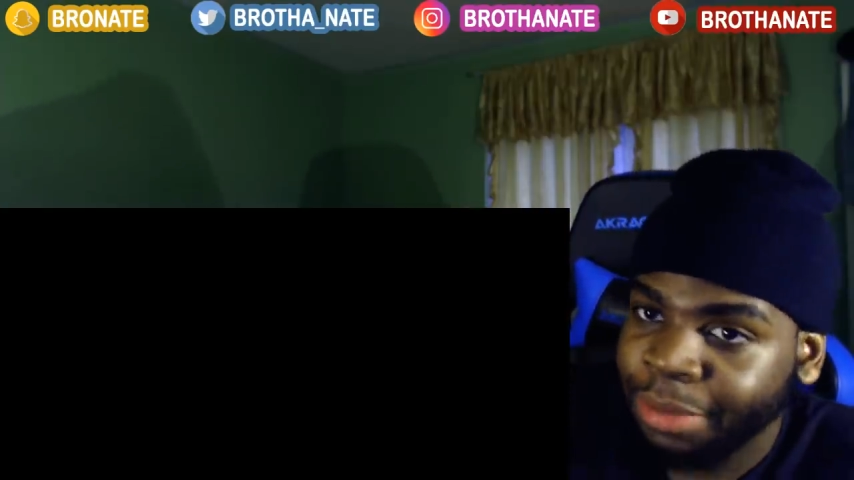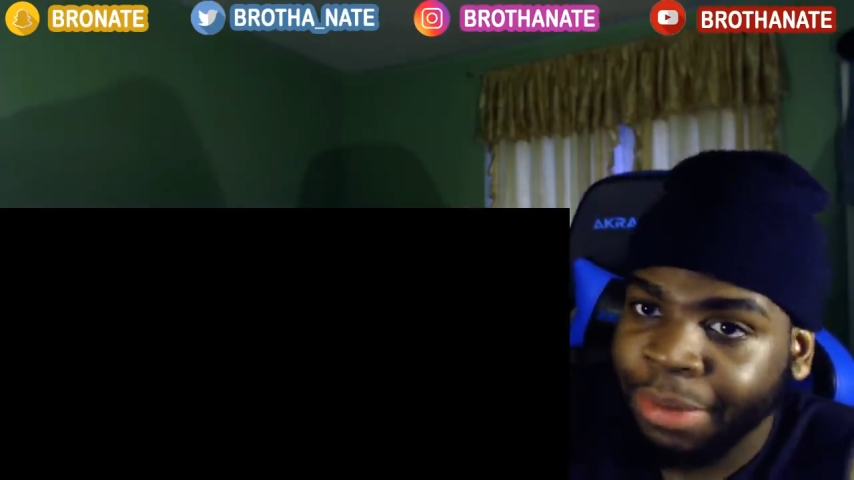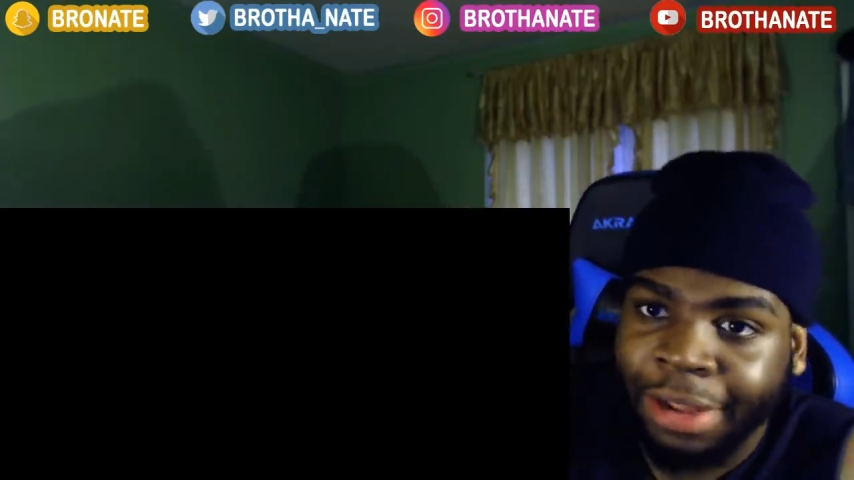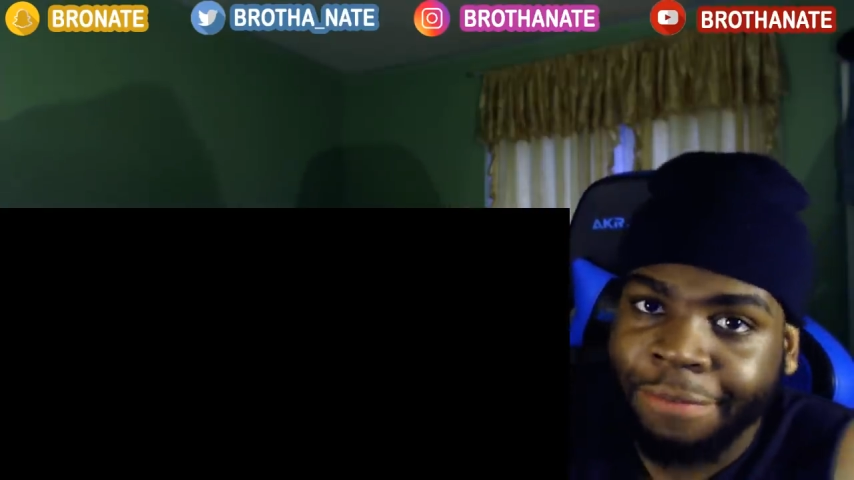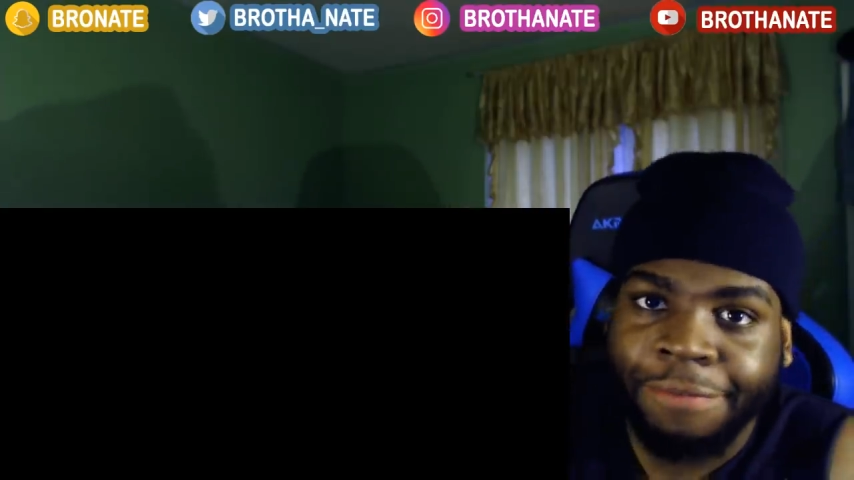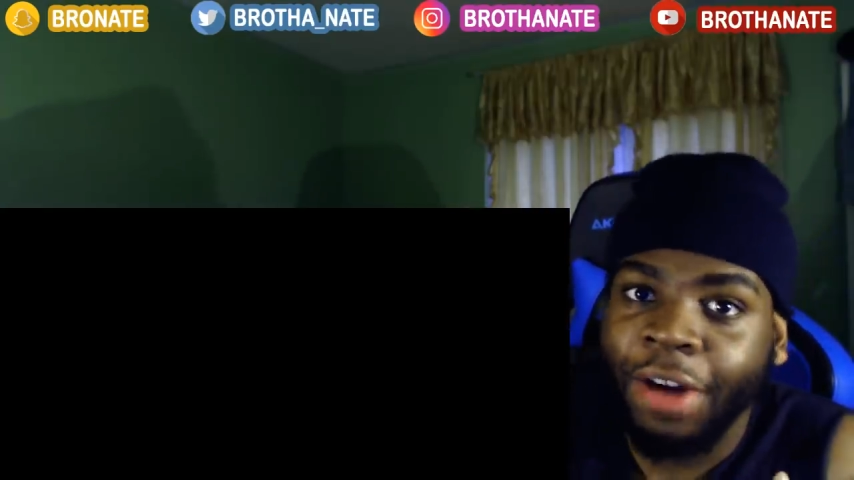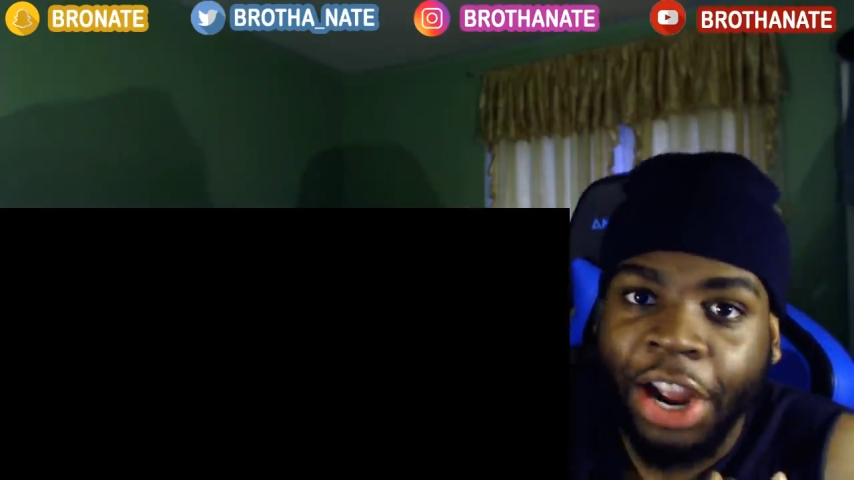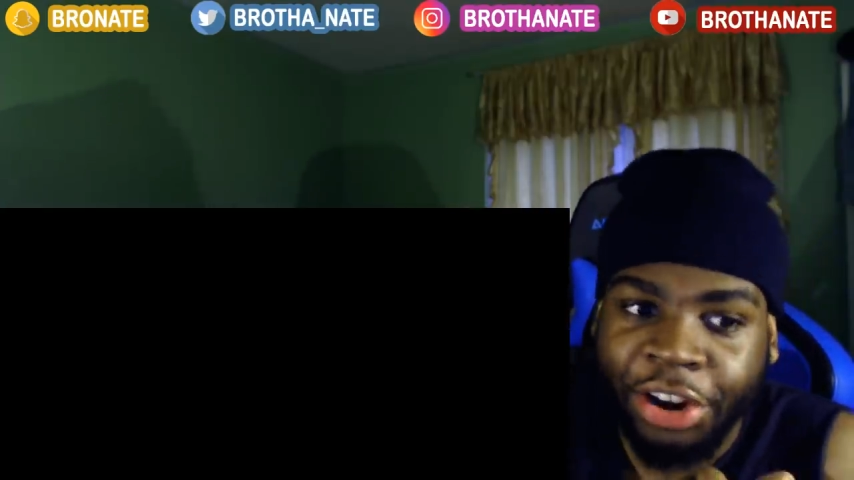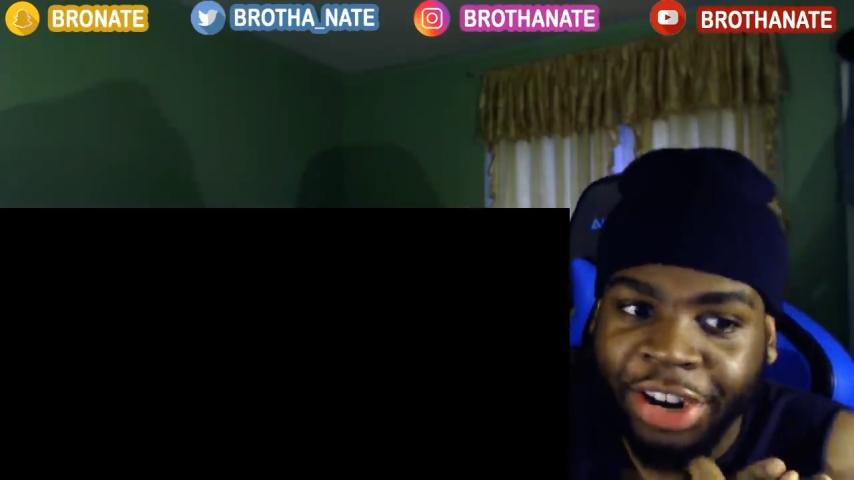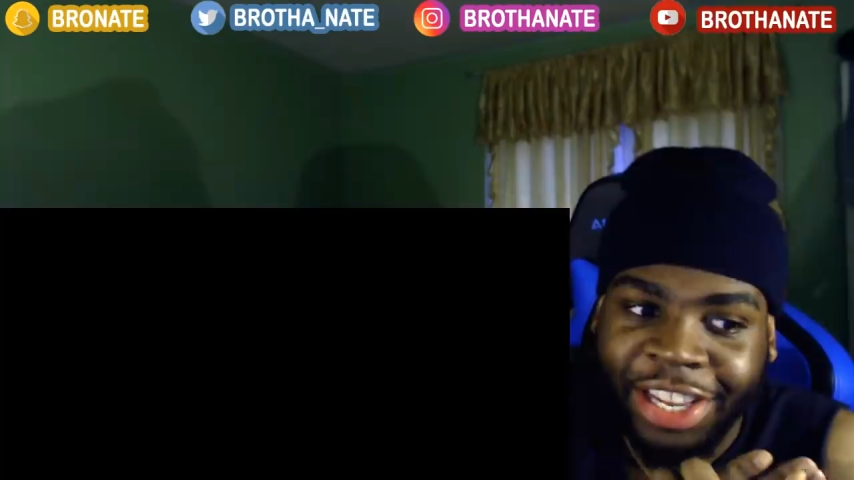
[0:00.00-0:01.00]
them like
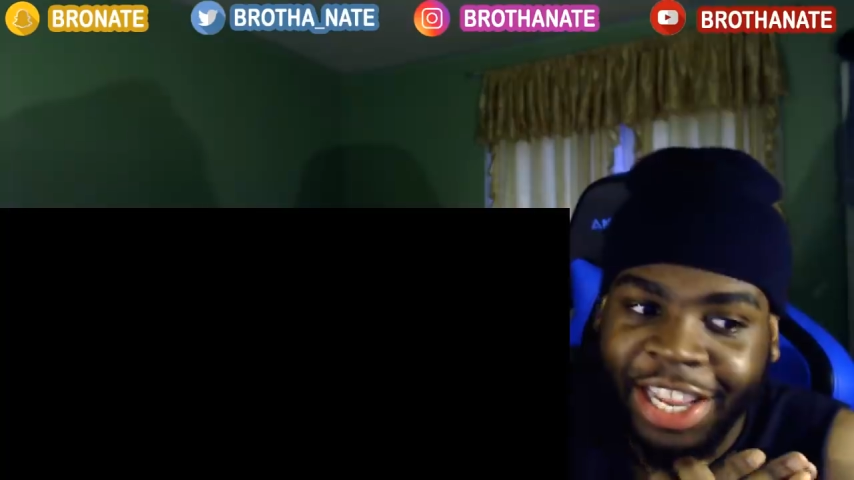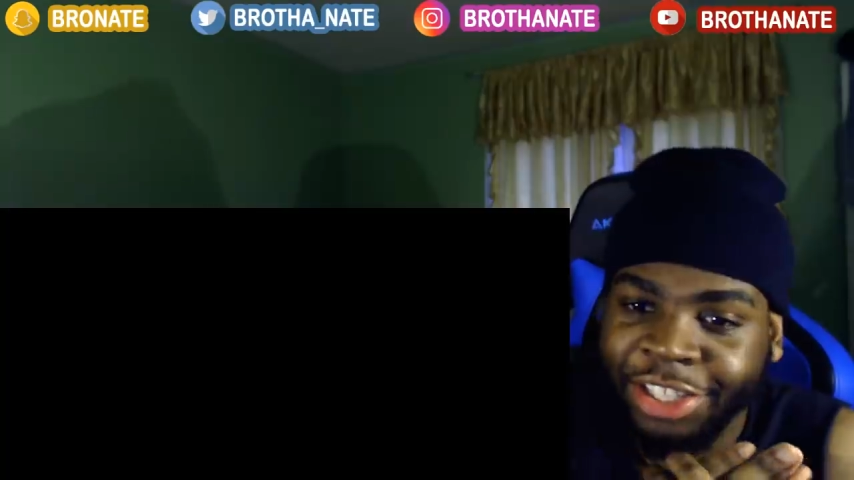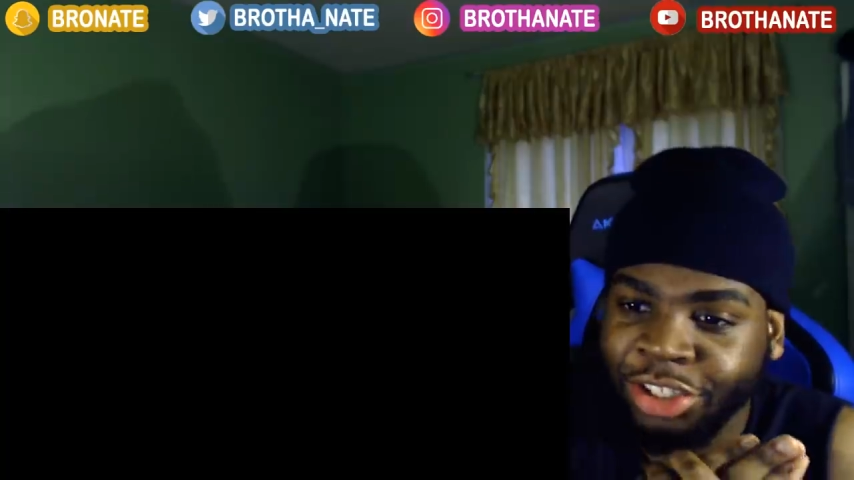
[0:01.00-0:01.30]
fire again.